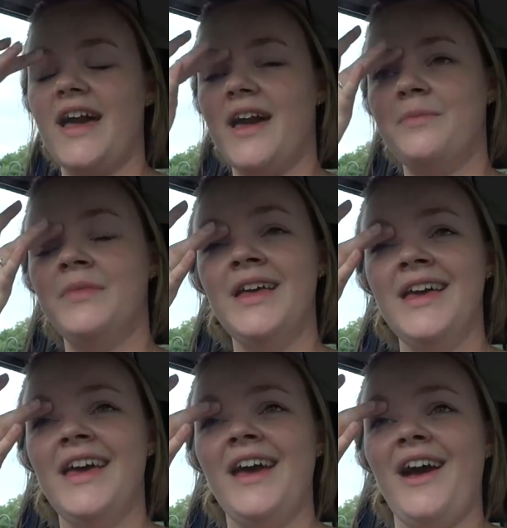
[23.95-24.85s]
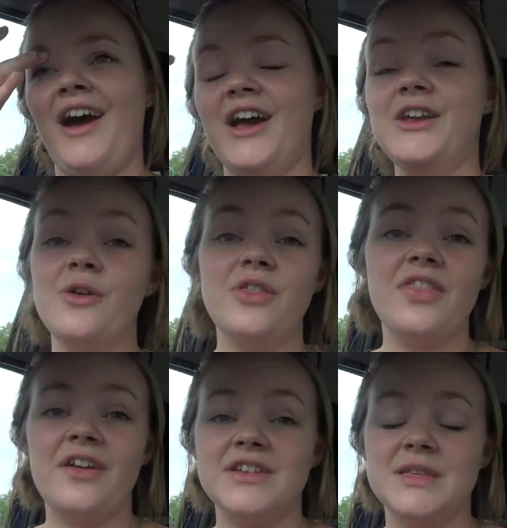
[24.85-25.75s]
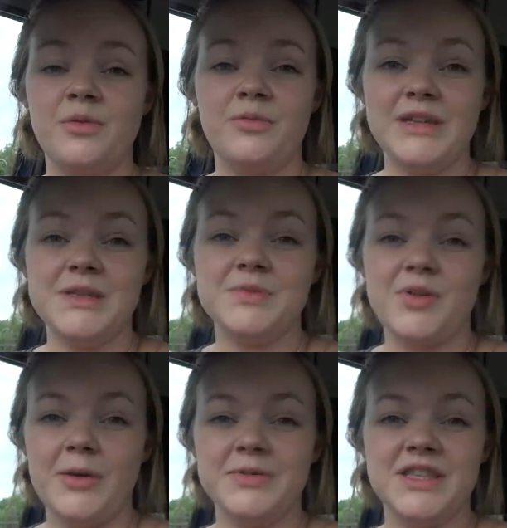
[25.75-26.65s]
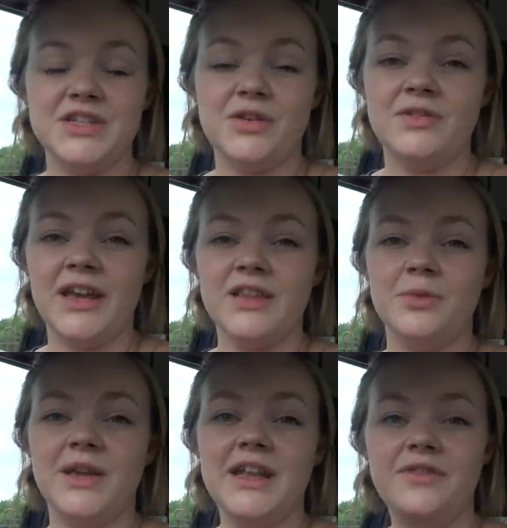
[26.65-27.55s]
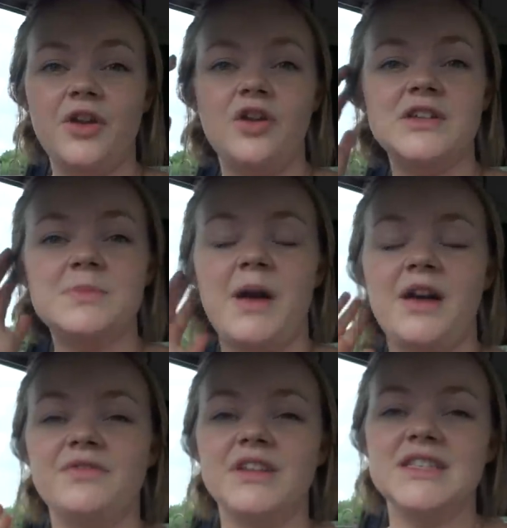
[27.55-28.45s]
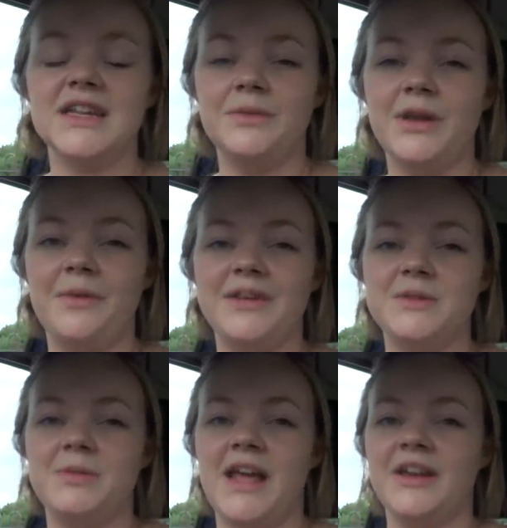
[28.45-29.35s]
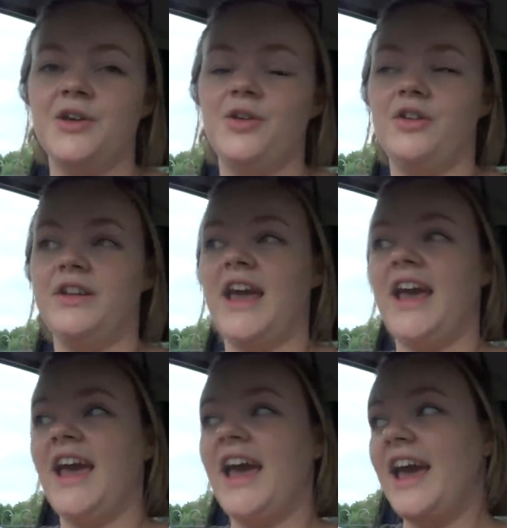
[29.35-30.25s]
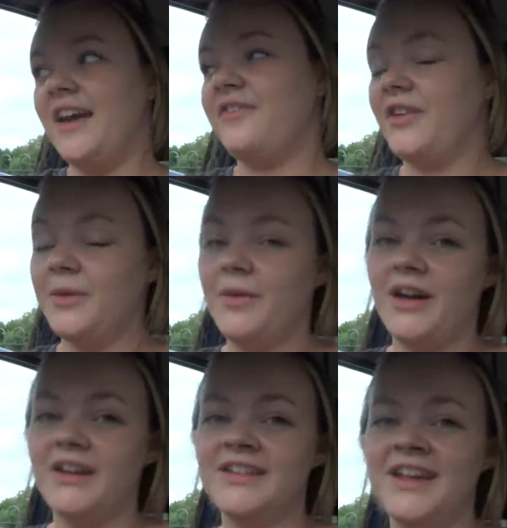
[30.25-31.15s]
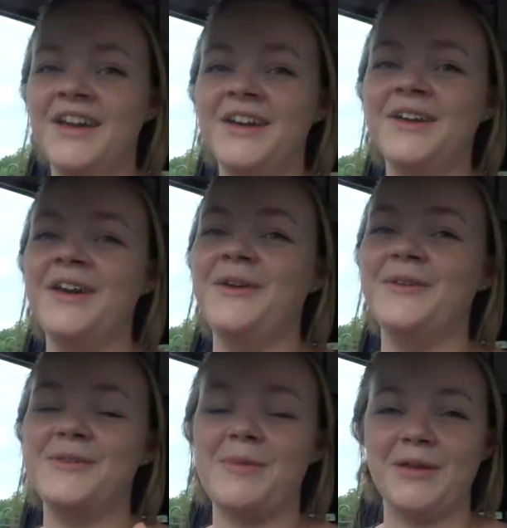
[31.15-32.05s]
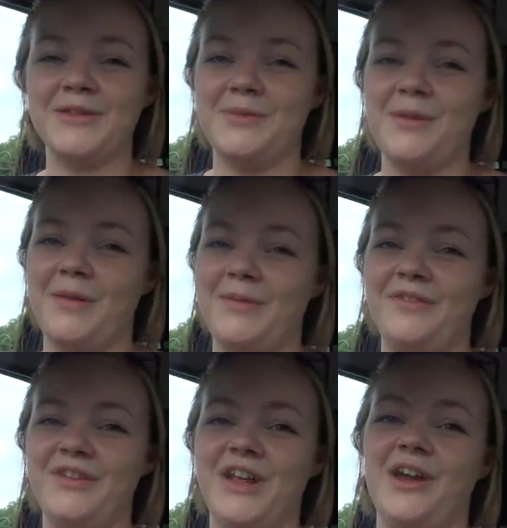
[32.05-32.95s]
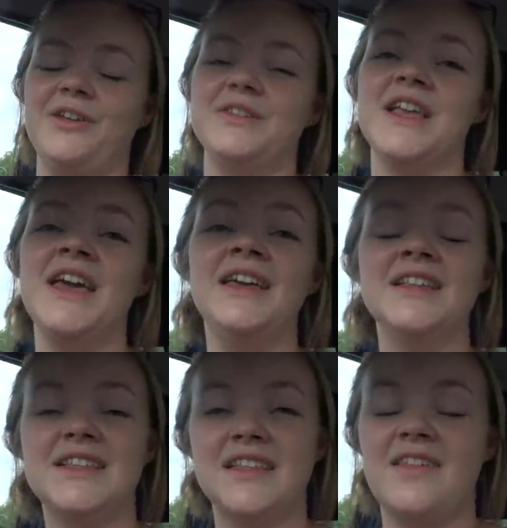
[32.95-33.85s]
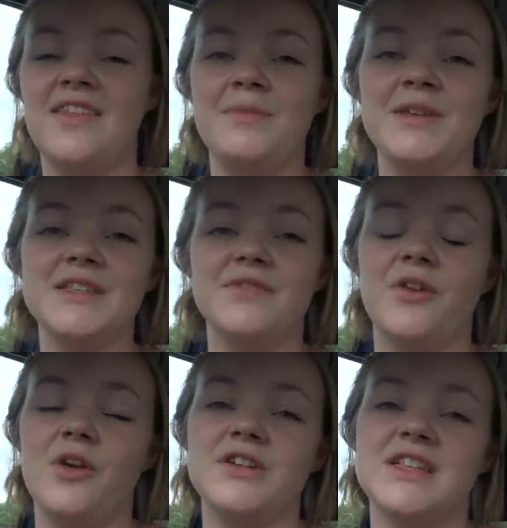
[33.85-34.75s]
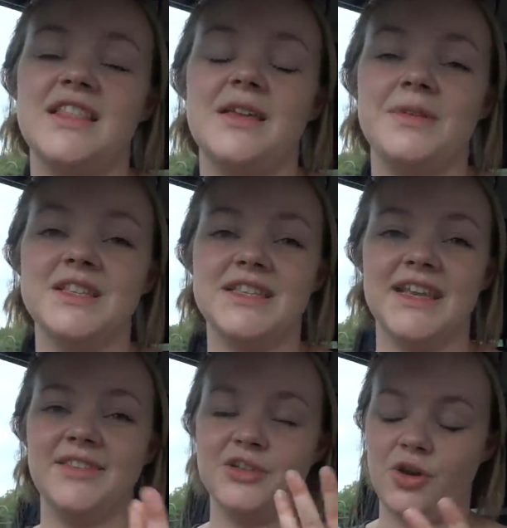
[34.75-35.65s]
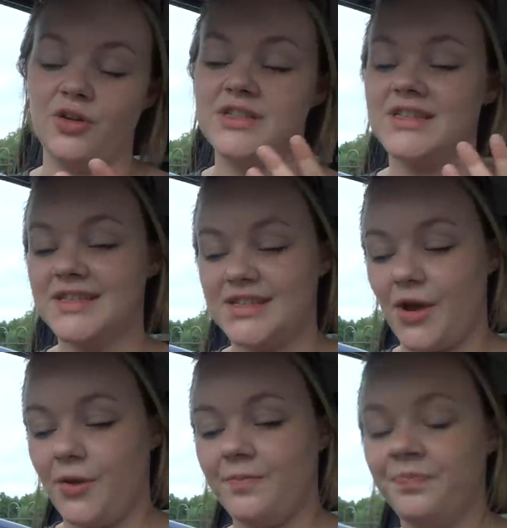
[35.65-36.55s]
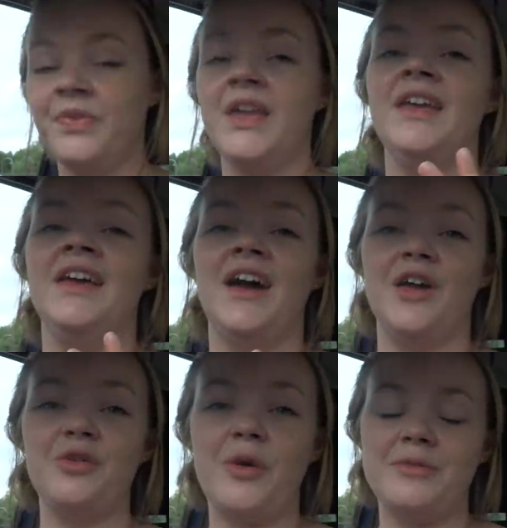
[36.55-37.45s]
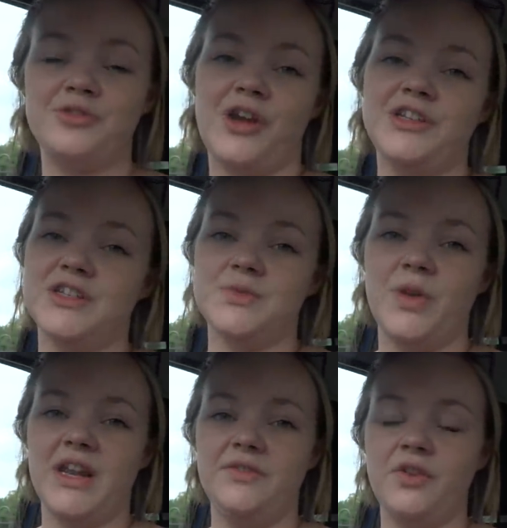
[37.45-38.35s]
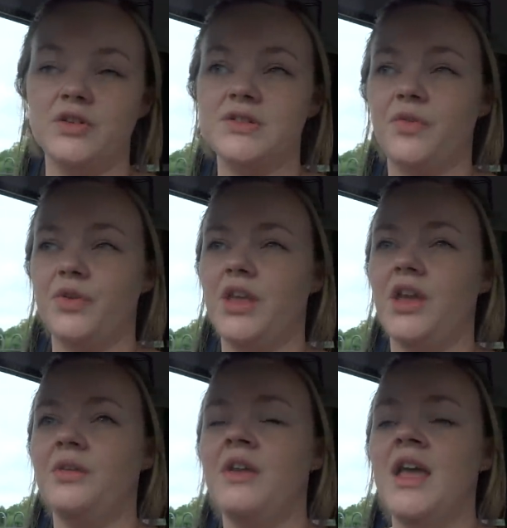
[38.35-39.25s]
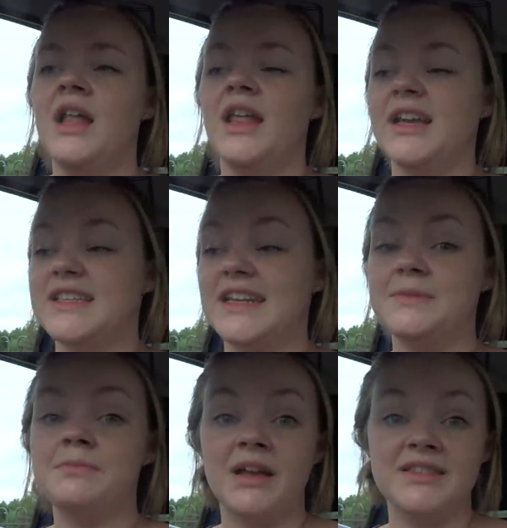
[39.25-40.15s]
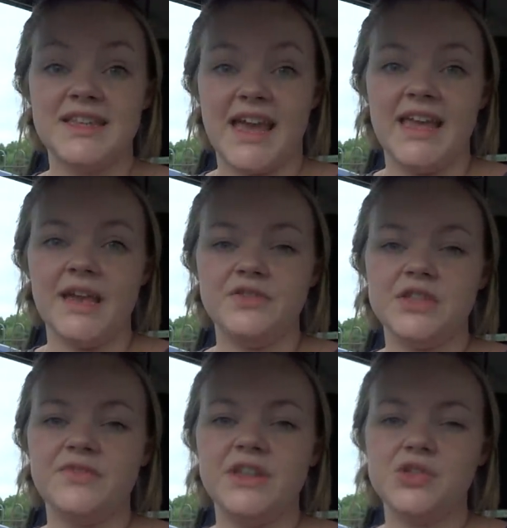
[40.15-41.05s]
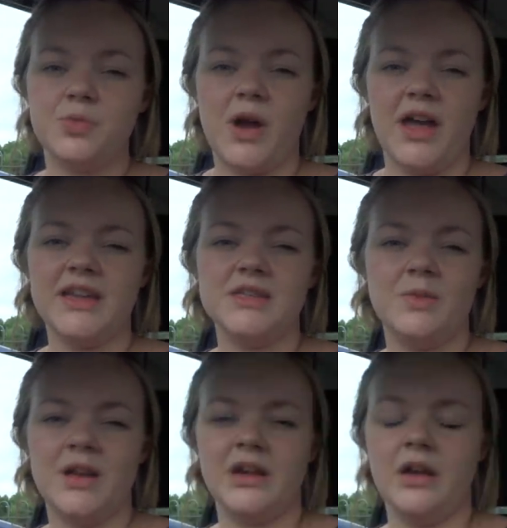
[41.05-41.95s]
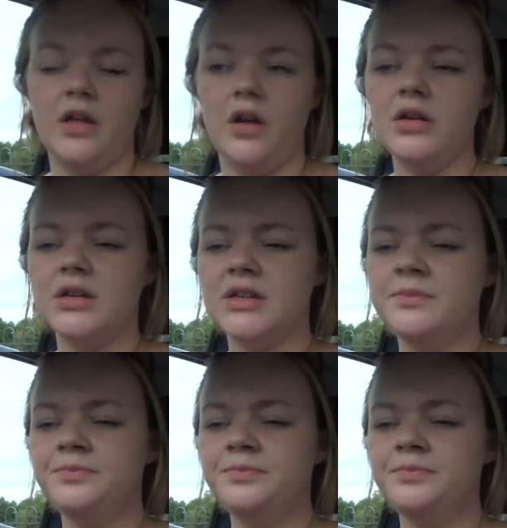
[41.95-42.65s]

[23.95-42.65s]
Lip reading: I know that there are some of my subscribers that don't like the weekly vlogs, but recently when I went to Planacon, everyone who spoke to me about my videos said that they miss the vlogs and they miss seeing the dogs. So I thought I would try and do some weekly vlogs for you. Like I said, it's Monday. I've just finished work. It's 1 o'clock.